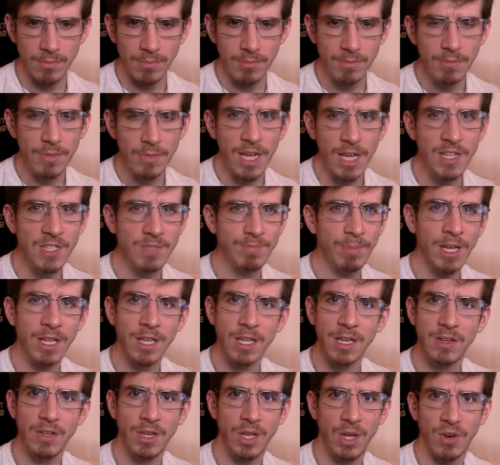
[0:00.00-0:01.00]
it's
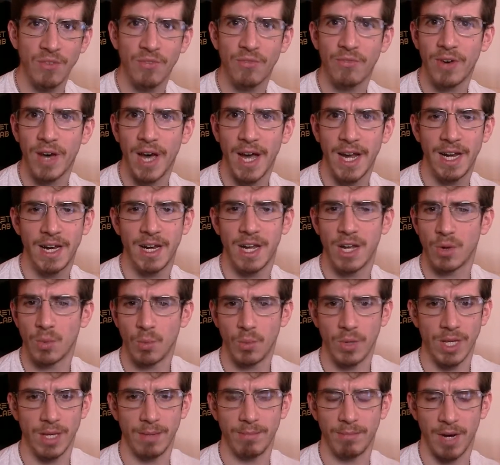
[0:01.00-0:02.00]
mainly, you know, fine, and I don't
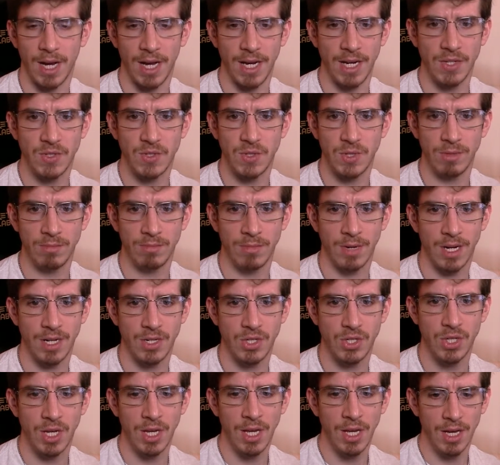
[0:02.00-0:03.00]
really mind it too
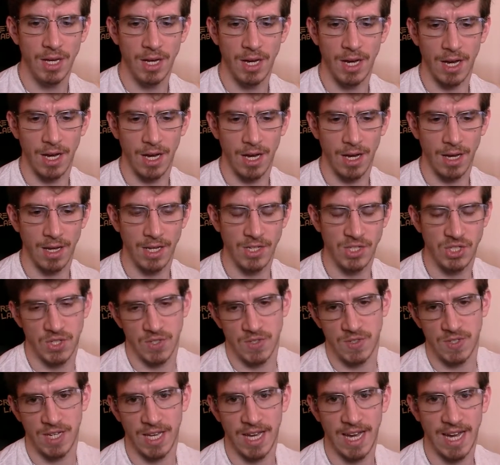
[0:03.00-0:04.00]
much. It's just
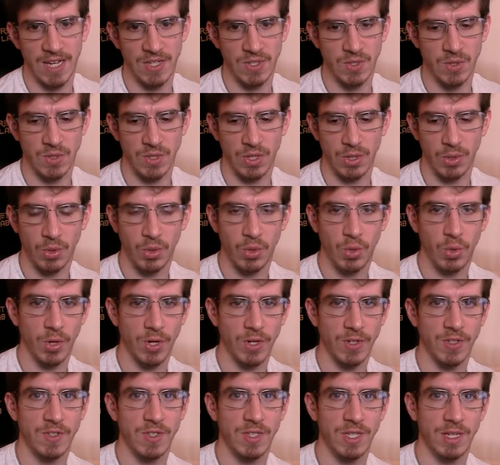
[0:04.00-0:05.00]
that it has those little
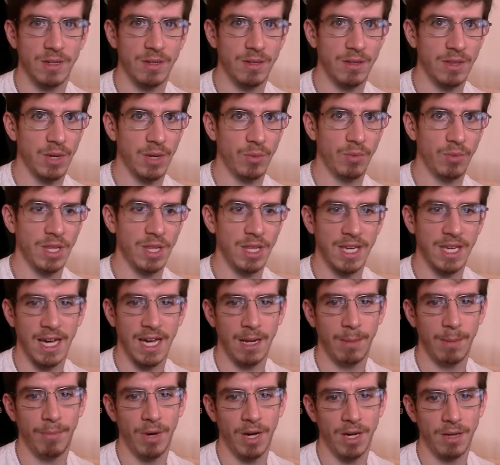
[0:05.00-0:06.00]
quirks that really kind
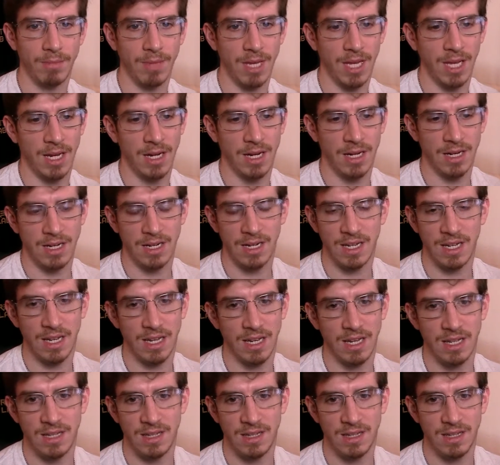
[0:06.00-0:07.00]
of bug me, and
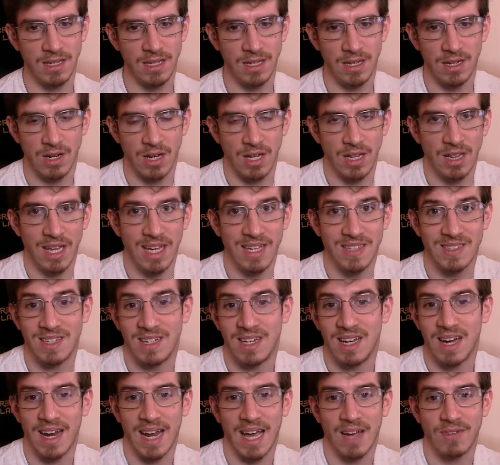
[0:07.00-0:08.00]
you know, I'd like to
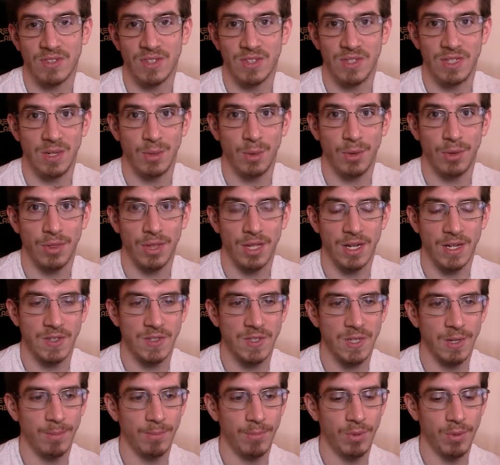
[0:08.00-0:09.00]
not have to deal with it at
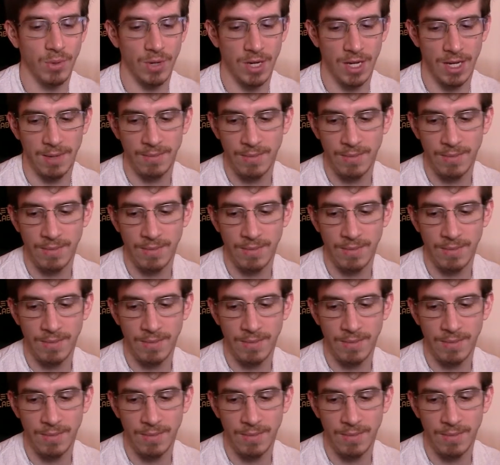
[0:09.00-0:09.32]
some point.